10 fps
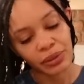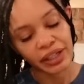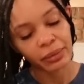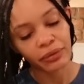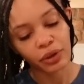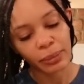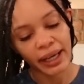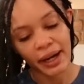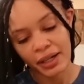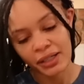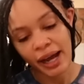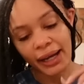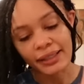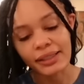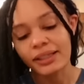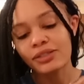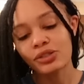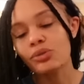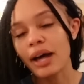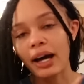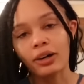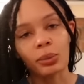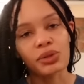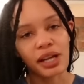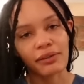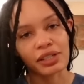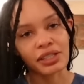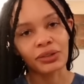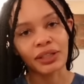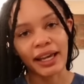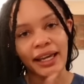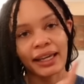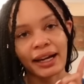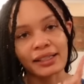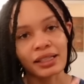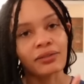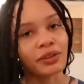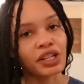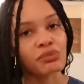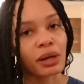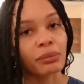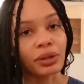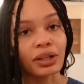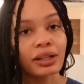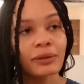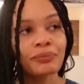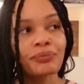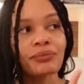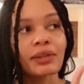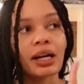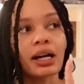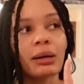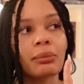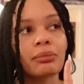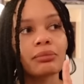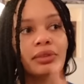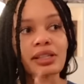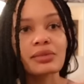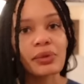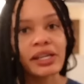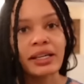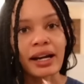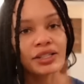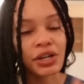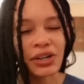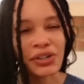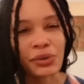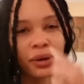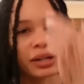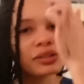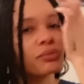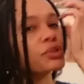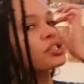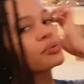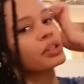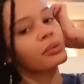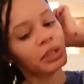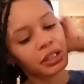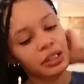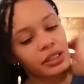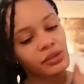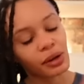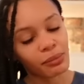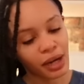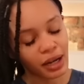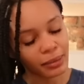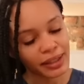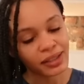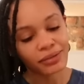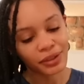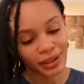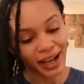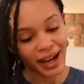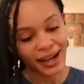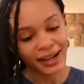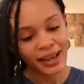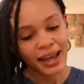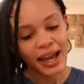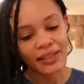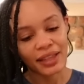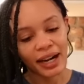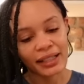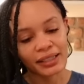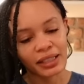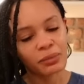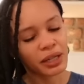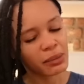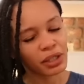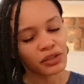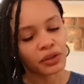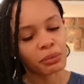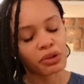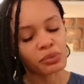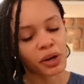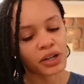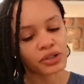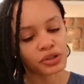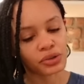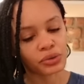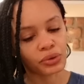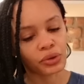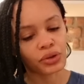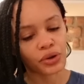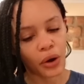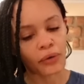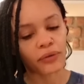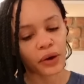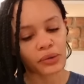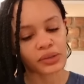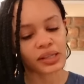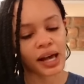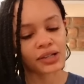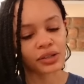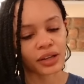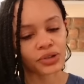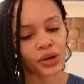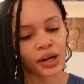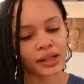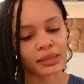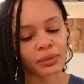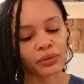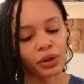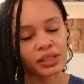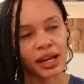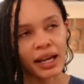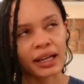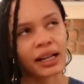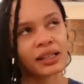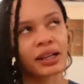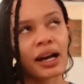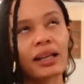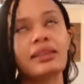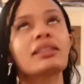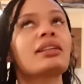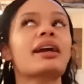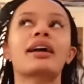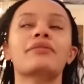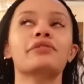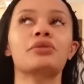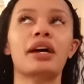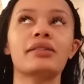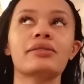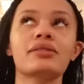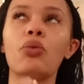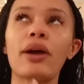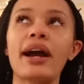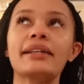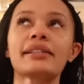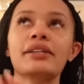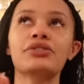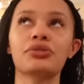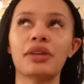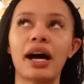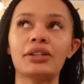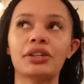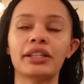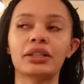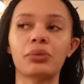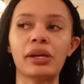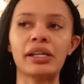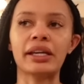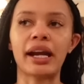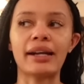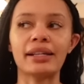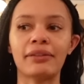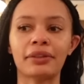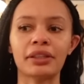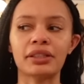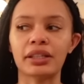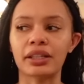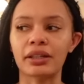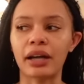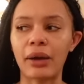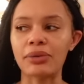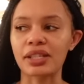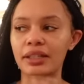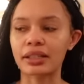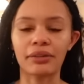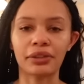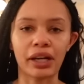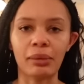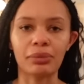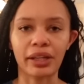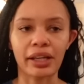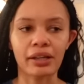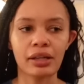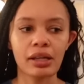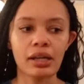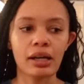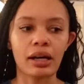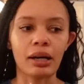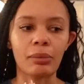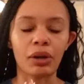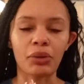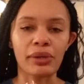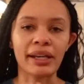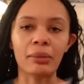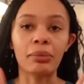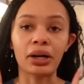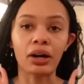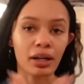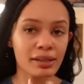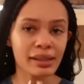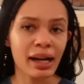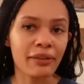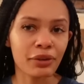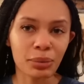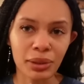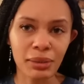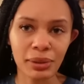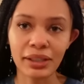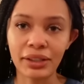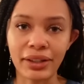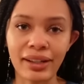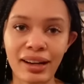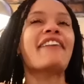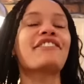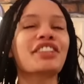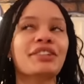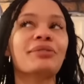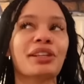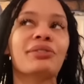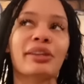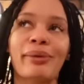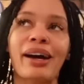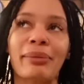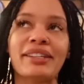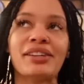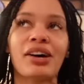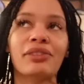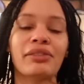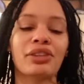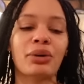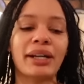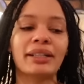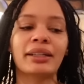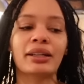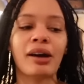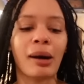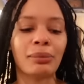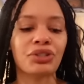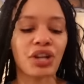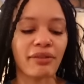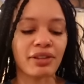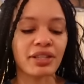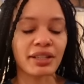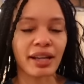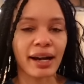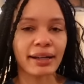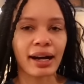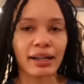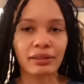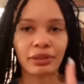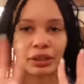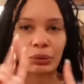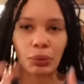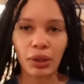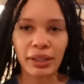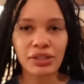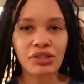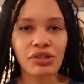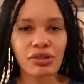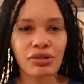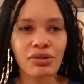Reading before bed, I did I did do that almost every single day and I did finish my book um, this week and I started a new one, which is really, really good. So I'm proud of myself for that. And then I did pretty much for the most part do no phone slash electronics before 10. I think that I think that I had a few nights where I didn't do that during the week and I definitely did. I was like definitely up late um, on the weekend. But honestly, I feel really, really good. I'm feeling really, really proud of myself, even though I didn't accomplish everything that I kind of like wanted to.